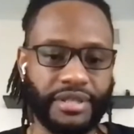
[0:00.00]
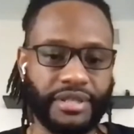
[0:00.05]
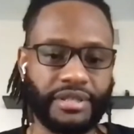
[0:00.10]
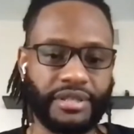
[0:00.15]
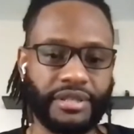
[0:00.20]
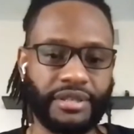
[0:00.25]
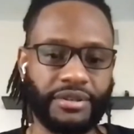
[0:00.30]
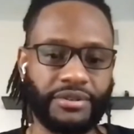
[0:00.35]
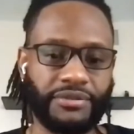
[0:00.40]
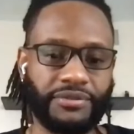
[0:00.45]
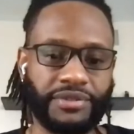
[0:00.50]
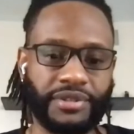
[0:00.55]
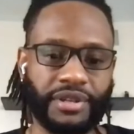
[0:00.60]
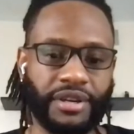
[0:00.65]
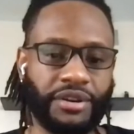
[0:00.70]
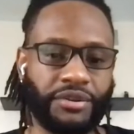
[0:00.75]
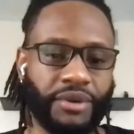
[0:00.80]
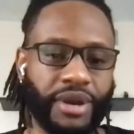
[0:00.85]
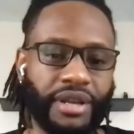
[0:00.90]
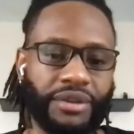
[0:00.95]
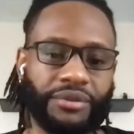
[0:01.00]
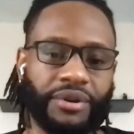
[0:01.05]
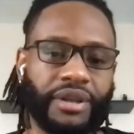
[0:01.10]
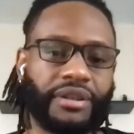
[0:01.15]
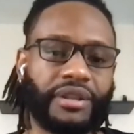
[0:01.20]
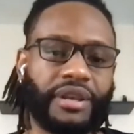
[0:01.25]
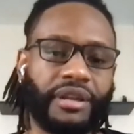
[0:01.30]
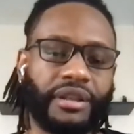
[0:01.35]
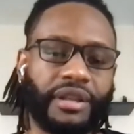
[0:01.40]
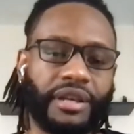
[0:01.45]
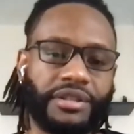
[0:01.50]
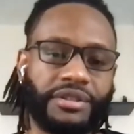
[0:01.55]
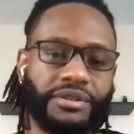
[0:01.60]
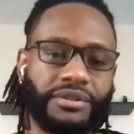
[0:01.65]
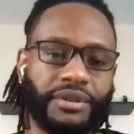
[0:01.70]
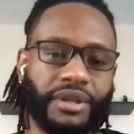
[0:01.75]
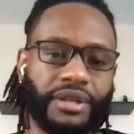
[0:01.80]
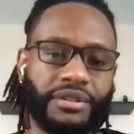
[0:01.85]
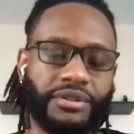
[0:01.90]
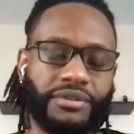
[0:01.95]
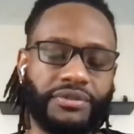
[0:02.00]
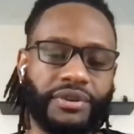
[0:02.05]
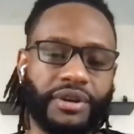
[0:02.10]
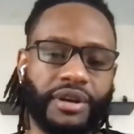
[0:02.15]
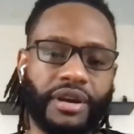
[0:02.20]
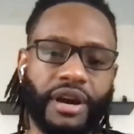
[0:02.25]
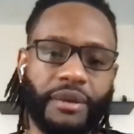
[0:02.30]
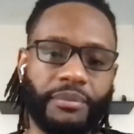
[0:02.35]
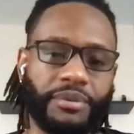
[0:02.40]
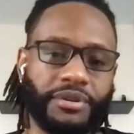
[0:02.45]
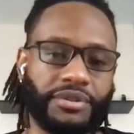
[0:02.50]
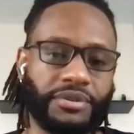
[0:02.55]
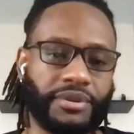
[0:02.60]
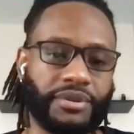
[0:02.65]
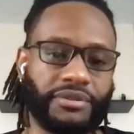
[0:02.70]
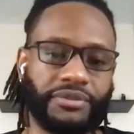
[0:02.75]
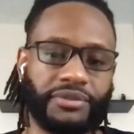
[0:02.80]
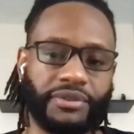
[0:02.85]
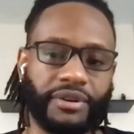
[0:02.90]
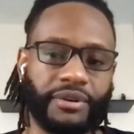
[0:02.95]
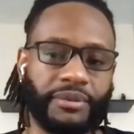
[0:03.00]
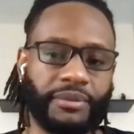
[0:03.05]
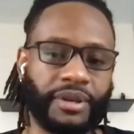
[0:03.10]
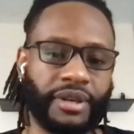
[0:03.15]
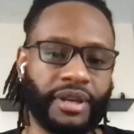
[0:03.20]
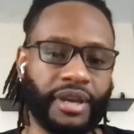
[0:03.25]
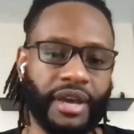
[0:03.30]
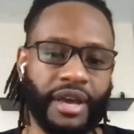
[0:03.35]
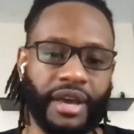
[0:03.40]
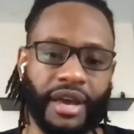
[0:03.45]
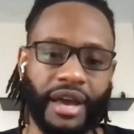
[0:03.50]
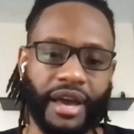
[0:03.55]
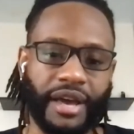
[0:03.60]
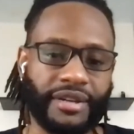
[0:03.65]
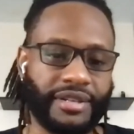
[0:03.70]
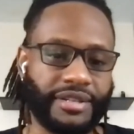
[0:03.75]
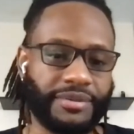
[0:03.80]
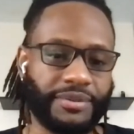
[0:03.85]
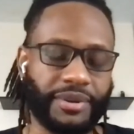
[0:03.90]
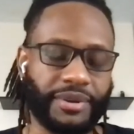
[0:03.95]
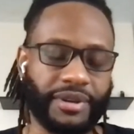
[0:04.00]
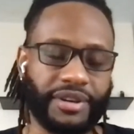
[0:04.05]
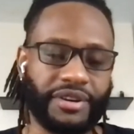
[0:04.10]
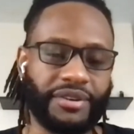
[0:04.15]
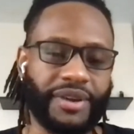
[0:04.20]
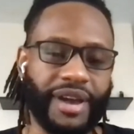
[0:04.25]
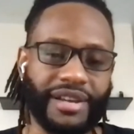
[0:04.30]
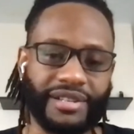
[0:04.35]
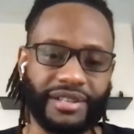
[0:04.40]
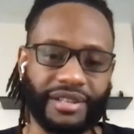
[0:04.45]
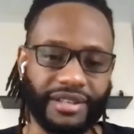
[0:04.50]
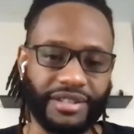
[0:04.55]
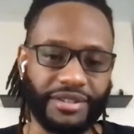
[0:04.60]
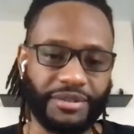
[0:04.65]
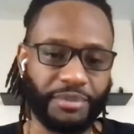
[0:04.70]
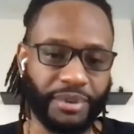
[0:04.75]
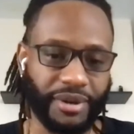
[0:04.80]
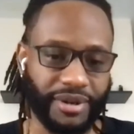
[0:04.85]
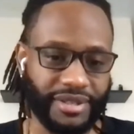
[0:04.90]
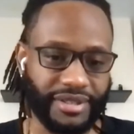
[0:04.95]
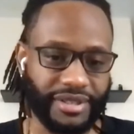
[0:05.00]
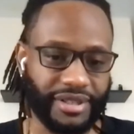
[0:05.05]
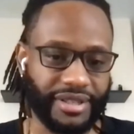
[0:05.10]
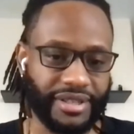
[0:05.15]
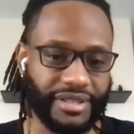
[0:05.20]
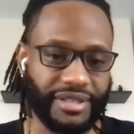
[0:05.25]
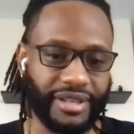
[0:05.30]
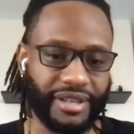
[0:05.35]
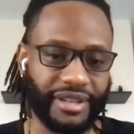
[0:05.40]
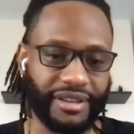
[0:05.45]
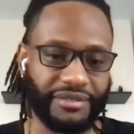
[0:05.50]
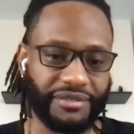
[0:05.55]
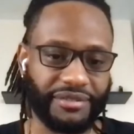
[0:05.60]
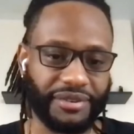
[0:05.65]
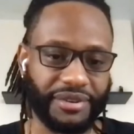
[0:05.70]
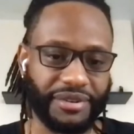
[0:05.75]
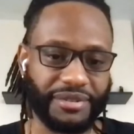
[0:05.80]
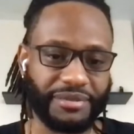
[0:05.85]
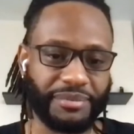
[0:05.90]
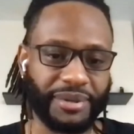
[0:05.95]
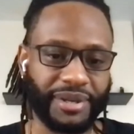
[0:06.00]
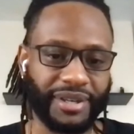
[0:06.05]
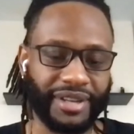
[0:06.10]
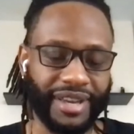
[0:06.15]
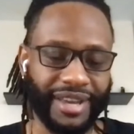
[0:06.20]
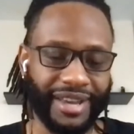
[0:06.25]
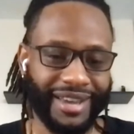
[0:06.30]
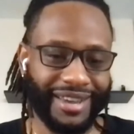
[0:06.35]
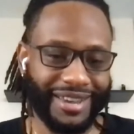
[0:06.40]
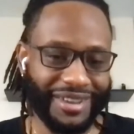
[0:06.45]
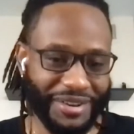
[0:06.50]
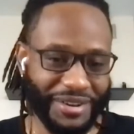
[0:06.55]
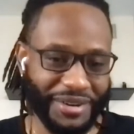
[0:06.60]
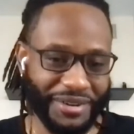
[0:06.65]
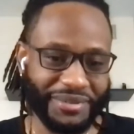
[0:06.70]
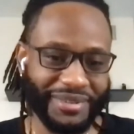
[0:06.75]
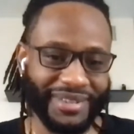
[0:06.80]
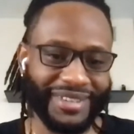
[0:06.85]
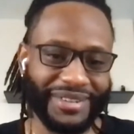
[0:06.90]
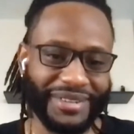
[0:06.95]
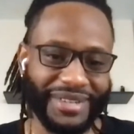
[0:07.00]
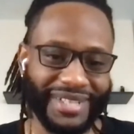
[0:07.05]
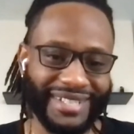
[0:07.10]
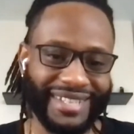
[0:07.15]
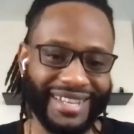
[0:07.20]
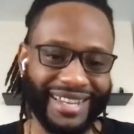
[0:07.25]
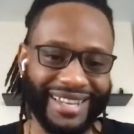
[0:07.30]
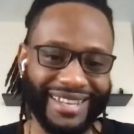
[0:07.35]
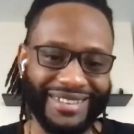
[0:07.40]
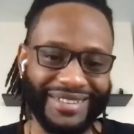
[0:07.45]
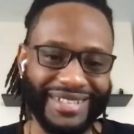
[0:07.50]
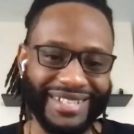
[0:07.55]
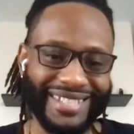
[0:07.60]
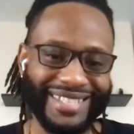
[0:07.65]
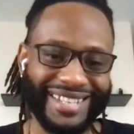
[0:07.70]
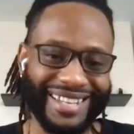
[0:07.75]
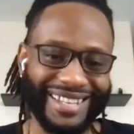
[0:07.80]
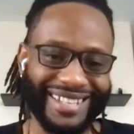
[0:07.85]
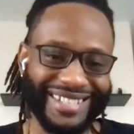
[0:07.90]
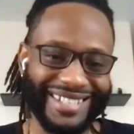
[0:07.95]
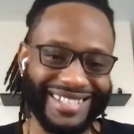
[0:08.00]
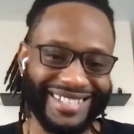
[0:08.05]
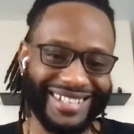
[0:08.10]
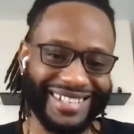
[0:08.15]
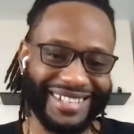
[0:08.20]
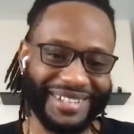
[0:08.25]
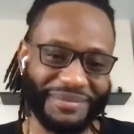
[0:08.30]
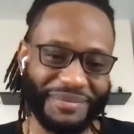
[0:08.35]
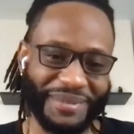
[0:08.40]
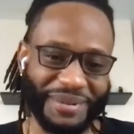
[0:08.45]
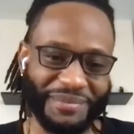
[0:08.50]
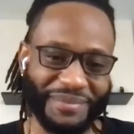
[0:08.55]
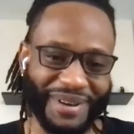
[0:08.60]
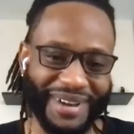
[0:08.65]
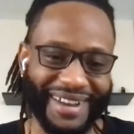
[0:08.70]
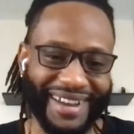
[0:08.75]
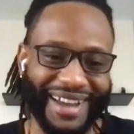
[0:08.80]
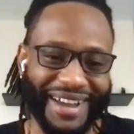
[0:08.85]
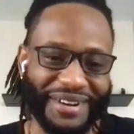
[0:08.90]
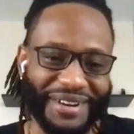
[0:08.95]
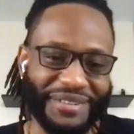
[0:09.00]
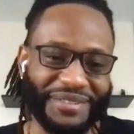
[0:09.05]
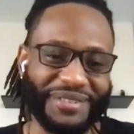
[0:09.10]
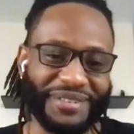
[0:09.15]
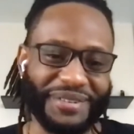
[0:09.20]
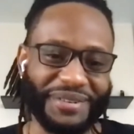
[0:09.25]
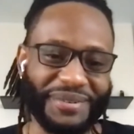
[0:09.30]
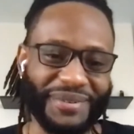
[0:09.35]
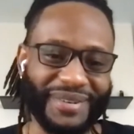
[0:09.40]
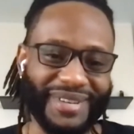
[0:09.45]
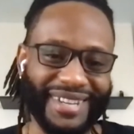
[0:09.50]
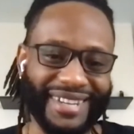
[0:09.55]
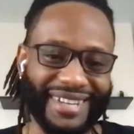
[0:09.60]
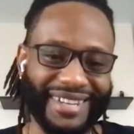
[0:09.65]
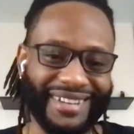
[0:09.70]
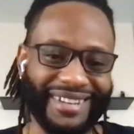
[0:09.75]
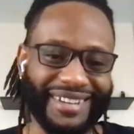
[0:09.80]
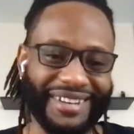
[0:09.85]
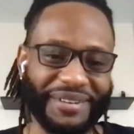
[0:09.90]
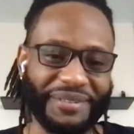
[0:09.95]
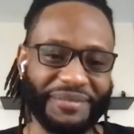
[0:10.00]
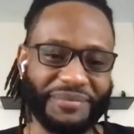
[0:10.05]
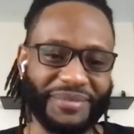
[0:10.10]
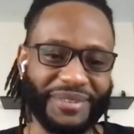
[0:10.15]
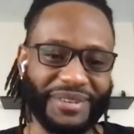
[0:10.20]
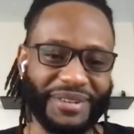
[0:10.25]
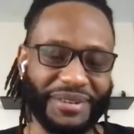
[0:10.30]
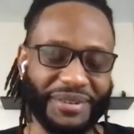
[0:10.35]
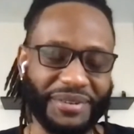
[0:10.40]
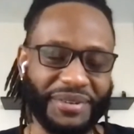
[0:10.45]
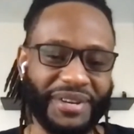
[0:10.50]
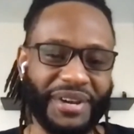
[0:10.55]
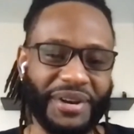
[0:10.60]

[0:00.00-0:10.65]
just, you know, it's a great, great thing that you that you've accomplished with the film. And I just want to congratulate you personally and say that first. But, you know, you can tell us a little bit about how you're doing and, you know,